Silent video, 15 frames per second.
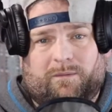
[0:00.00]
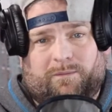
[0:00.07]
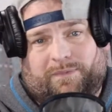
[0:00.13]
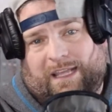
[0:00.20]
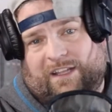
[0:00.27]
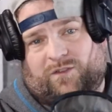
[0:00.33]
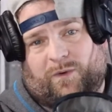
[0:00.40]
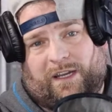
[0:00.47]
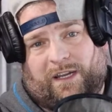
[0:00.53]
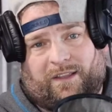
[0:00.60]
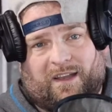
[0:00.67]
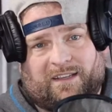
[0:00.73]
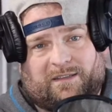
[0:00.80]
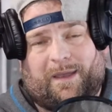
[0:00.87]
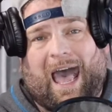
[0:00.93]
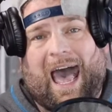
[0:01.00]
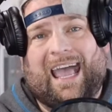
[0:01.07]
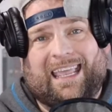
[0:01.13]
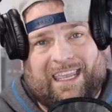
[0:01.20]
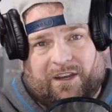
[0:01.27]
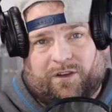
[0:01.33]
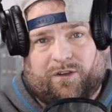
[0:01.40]
that's what he does. I
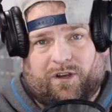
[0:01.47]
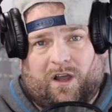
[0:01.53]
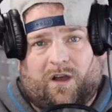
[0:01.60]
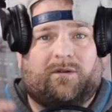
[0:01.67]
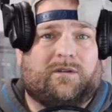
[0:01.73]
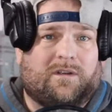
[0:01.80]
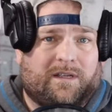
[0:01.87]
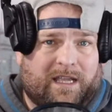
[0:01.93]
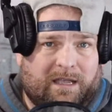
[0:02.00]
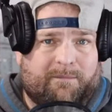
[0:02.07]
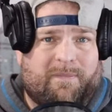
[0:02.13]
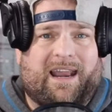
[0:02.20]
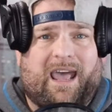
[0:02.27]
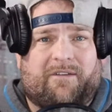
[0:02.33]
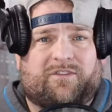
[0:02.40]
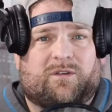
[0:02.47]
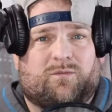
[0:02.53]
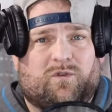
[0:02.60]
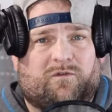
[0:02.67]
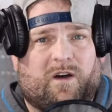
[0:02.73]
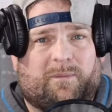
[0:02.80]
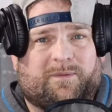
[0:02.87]
hear you, though. He might have to
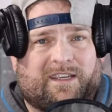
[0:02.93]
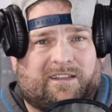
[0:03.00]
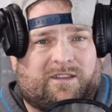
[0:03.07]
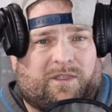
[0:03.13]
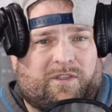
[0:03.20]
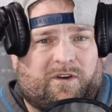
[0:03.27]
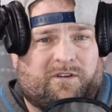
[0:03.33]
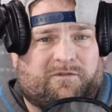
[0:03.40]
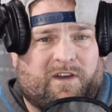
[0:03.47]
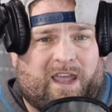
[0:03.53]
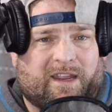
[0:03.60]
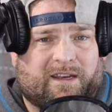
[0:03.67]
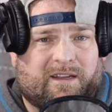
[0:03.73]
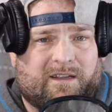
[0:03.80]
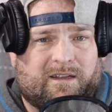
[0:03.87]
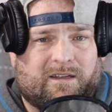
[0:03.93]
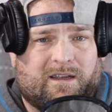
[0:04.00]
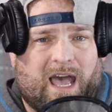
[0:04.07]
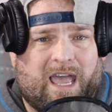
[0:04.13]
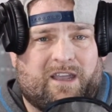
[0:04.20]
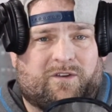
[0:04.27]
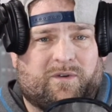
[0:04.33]
move up to get the third fight.
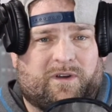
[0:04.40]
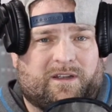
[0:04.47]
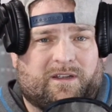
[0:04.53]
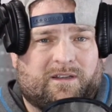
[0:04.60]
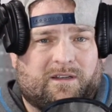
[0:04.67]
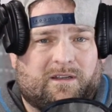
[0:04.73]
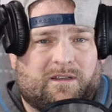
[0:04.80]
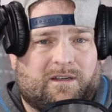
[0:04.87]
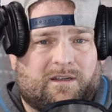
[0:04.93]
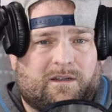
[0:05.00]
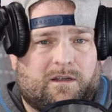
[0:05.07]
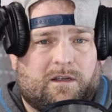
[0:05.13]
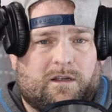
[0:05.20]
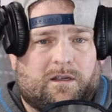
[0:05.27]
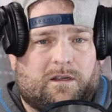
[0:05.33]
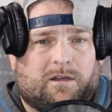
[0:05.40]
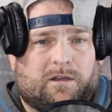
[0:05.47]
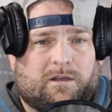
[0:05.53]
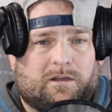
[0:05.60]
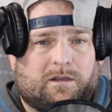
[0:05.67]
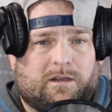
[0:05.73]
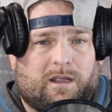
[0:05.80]
I agree.
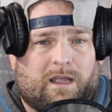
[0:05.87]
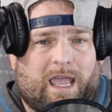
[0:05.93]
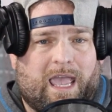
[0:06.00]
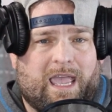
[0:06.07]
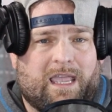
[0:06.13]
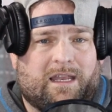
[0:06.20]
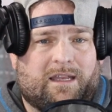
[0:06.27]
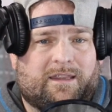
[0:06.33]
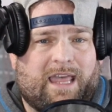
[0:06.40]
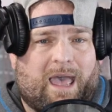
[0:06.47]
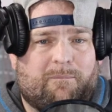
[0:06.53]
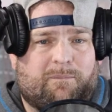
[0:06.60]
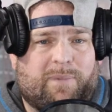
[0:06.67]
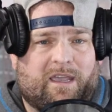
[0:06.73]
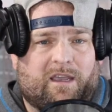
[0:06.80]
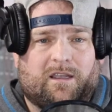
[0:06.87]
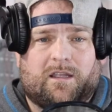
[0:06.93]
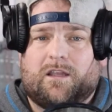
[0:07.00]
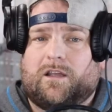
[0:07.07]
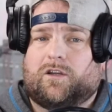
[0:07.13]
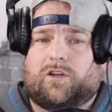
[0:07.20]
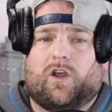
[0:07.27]
Ain't that big.
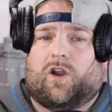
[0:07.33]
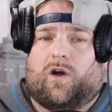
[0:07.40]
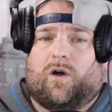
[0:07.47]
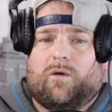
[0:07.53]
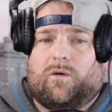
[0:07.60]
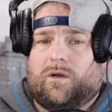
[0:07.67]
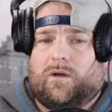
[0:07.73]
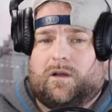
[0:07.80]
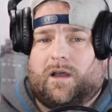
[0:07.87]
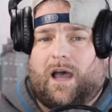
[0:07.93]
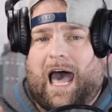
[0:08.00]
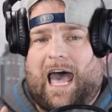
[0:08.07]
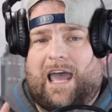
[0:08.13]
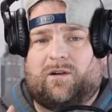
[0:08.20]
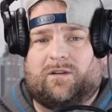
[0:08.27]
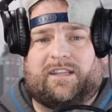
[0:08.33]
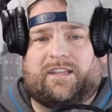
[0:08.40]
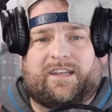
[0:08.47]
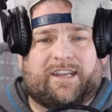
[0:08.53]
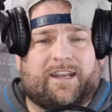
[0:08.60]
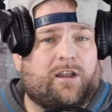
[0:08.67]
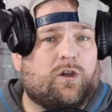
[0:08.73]
No. I don't
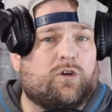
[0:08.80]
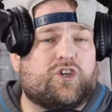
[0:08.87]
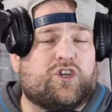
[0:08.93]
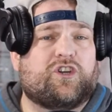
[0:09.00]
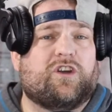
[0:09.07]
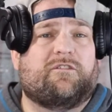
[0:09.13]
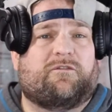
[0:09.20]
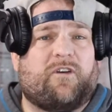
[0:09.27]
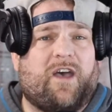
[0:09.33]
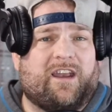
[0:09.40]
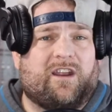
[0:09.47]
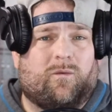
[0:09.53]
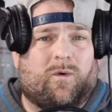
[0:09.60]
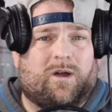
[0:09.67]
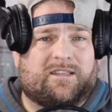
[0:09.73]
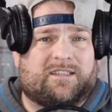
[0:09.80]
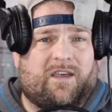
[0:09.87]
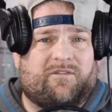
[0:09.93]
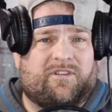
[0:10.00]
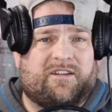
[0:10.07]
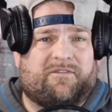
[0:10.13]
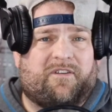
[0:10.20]
think Canelo should fight at
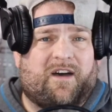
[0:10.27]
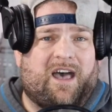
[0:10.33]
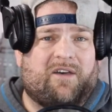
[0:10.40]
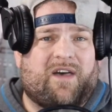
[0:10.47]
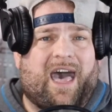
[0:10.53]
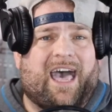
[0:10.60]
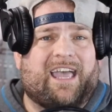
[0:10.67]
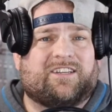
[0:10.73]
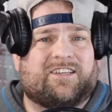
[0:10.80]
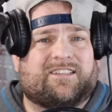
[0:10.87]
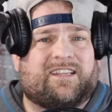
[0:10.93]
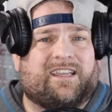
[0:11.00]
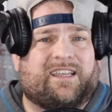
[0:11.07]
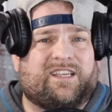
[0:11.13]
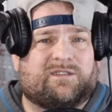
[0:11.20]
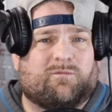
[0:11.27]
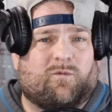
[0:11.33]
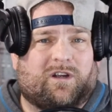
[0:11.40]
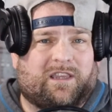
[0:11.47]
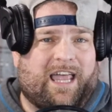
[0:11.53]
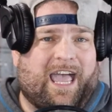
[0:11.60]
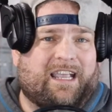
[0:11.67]
175. I just think he's
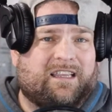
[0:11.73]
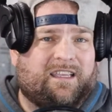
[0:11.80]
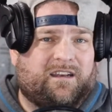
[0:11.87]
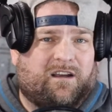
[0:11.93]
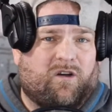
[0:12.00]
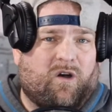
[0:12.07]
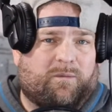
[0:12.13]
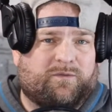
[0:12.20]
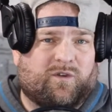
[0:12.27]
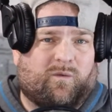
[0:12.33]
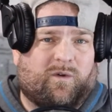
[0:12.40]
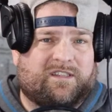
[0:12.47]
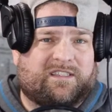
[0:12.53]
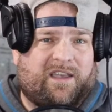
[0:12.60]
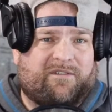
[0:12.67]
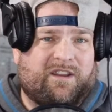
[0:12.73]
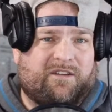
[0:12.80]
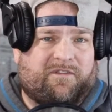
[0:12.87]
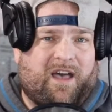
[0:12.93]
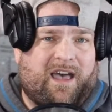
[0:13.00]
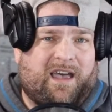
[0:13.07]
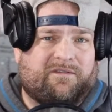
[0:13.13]
more likely to go up to
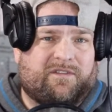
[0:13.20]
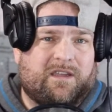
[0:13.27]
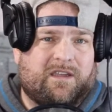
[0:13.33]
175